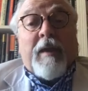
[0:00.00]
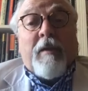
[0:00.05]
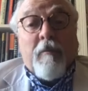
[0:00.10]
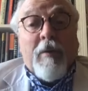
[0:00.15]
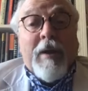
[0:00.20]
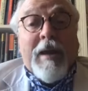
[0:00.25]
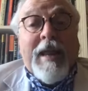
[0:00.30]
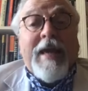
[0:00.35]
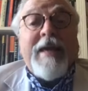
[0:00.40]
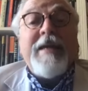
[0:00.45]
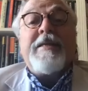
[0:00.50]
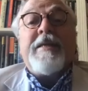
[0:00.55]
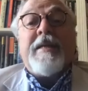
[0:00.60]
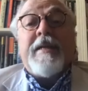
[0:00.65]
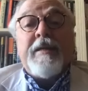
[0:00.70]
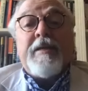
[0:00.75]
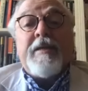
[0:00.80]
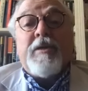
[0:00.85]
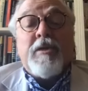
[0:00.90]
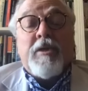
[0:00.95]

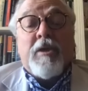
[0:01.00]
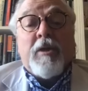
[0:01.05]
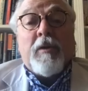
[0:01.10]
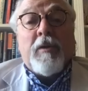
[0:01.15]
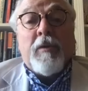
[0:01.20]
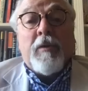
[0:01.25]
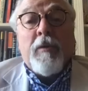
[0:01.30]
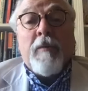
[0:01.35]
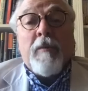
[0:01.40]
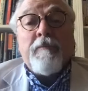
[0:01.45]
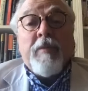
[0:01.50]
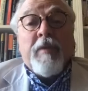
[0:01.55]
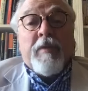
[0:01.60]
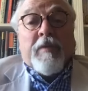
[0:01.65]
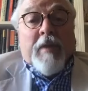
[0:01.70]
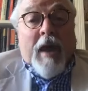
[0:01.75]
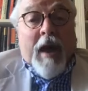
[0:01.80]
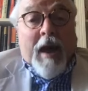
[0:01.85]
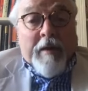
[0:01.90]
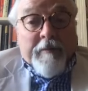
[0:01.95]
related to
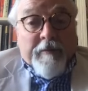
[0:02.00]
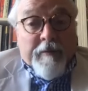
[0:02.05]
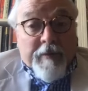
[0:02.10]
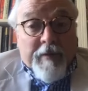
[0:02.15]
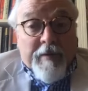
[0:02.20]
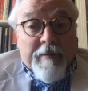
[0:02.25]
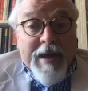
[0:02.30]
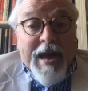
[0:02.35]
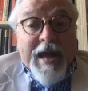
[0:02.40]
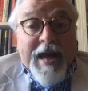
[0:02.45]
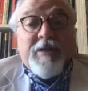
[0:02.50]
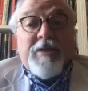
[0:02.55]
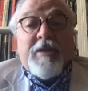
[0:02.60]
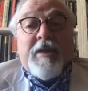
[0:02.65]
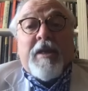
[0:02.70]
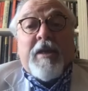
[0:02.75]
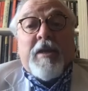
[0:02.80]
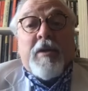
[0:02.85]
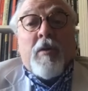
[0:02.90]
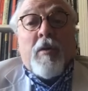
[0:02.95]
the hunt for a
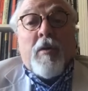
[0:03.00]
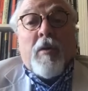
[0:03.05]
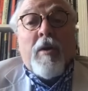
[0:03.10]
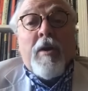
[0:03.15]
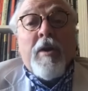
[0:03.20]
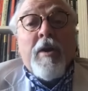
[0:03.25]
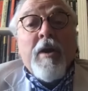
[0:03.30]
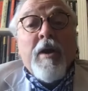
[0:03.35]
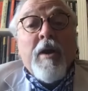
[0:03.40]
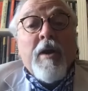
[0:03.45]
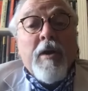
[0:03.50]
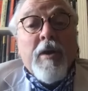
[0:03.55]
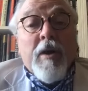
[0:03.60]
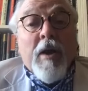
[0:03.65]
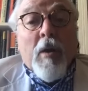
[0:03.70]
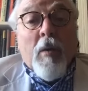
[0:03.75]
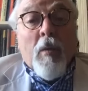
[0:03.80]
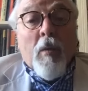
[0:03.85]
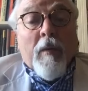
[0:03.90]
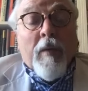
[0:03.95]
vaccine or
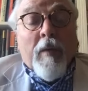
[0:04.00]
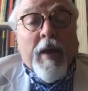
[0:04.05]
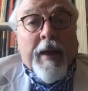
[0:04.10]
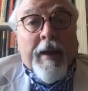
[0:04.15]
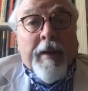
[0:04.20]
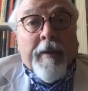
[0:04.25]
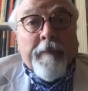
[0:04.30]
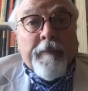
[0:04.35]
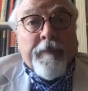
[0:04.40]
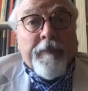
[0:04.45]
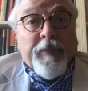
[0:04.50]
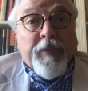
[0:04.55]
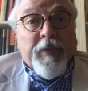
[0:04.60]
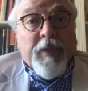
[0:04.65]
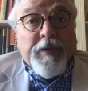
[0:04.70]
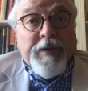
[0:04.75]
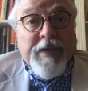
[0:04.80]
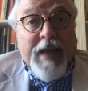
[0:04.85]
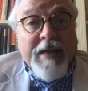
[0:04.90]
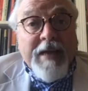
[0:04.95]

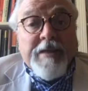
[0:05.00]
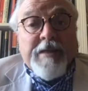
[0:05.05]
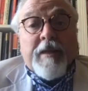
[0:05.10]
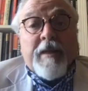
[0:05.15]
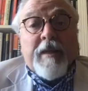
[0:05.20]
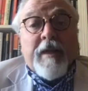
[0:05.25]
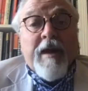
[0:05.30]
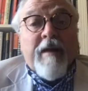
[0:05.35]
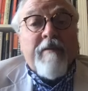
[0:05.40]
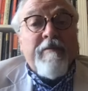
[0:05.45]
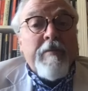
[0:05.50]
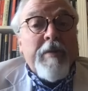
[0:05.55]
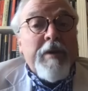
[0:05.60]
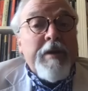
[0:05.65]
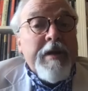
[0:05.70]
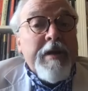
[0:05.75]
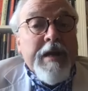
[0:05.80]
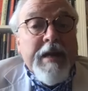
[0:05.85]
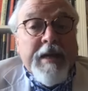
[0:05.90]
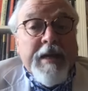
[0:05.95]
the data the
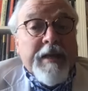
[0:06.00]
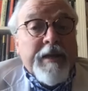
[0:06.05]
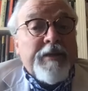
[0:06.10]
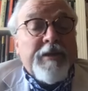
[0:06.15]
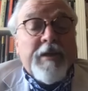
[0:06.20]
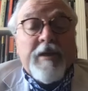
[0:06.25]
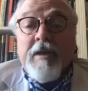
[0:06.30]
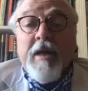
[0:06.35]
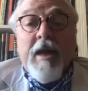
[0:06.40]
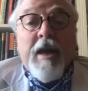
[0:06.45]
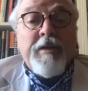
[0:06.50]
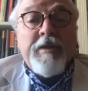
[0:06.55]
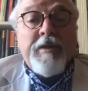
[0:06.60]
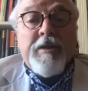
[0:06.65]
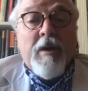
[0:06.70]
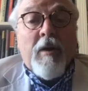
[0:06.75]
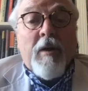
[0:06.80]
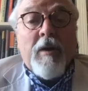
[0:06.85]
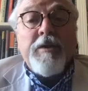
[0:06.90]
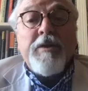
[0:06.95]
government needs and
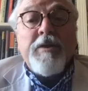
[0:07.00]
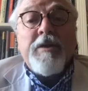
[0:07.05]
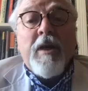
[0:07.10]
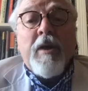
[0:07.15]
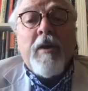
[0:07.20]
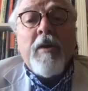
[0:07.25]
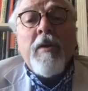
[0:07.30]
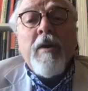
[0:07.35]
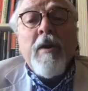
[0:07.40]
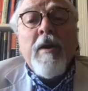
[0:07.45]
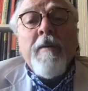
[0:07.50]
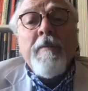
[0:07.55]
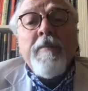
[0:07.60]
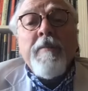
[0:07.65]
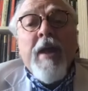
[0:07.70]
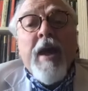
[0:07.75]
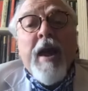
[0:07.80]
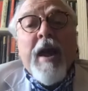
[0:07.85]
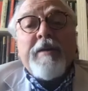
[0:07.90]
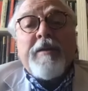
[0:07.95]
so on. So
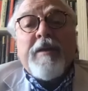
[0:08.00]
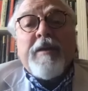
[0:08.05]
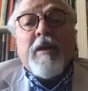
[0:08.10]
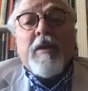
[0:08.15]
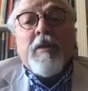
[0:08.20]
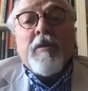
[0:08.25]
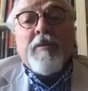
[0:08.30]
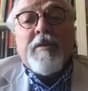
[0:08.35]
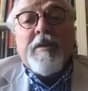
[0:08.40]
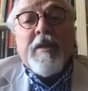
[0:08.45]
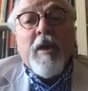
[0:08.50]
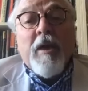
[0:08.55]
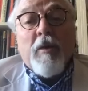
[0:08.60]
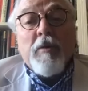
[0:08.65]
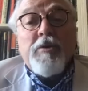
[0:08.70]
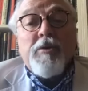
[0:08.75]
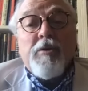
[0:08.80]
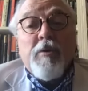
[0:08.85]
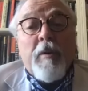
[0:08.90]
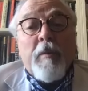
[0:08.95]
I think you'll see
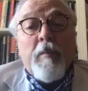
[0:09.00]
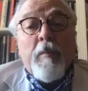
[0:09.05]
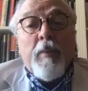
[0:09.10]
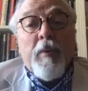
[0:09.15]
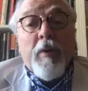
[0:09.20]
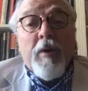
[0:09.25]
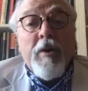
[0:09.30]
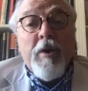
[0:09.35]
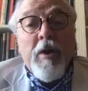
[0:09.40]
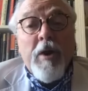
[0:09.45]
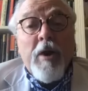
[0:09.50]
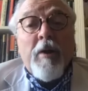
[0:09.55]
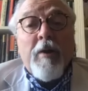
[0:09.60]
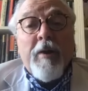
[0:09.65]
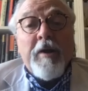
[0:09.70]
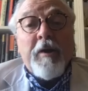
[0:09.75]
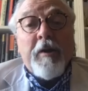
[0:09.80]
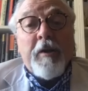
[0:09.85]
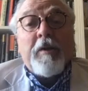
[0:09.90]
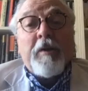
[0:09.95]

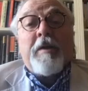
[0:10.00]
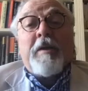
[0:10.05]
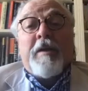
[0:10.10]
entrepreneurial,